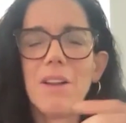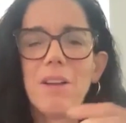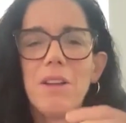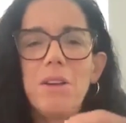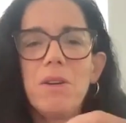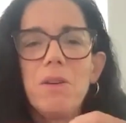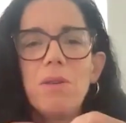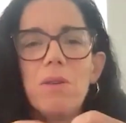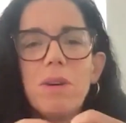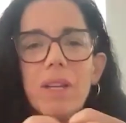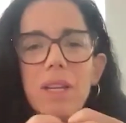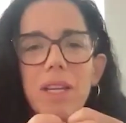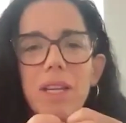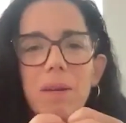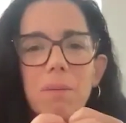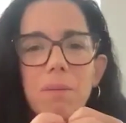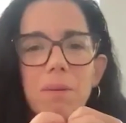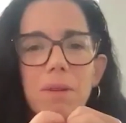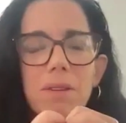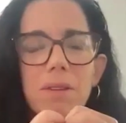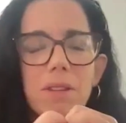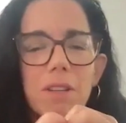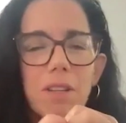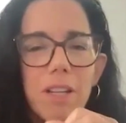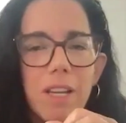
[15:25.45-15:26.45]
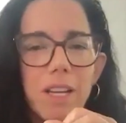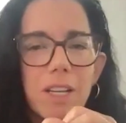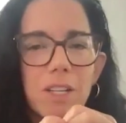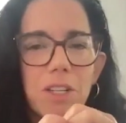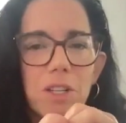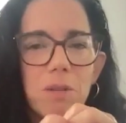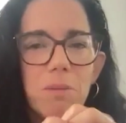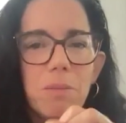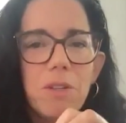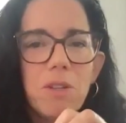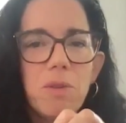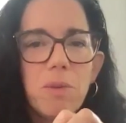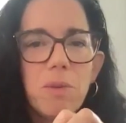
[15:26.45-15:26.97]
do you keep this
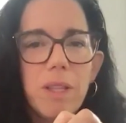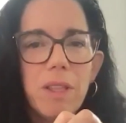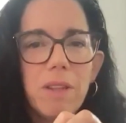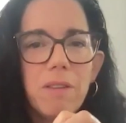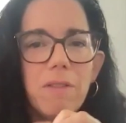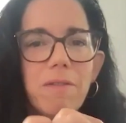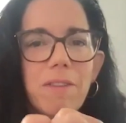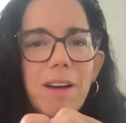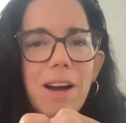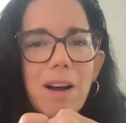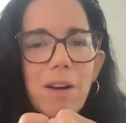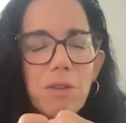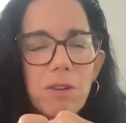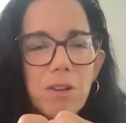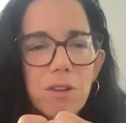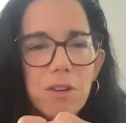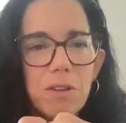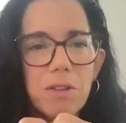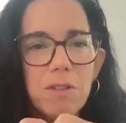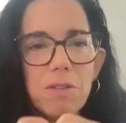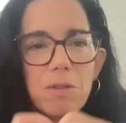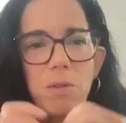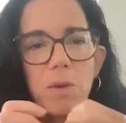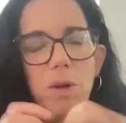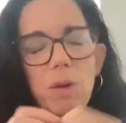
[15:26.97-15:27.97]
connection between the founders